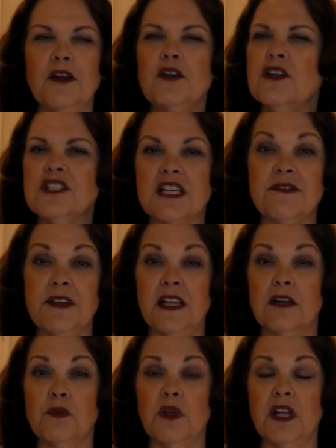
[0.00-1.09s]
just
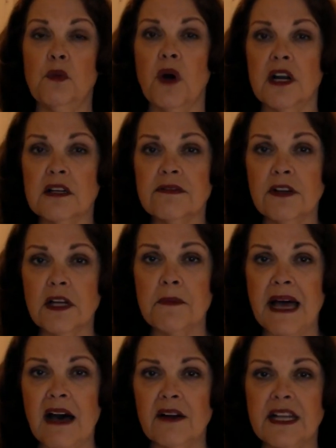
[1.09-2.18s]
feeling really wonderful
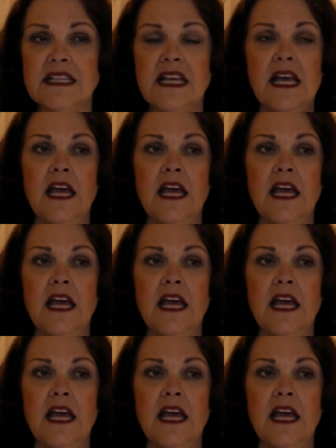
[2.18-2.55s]
about it.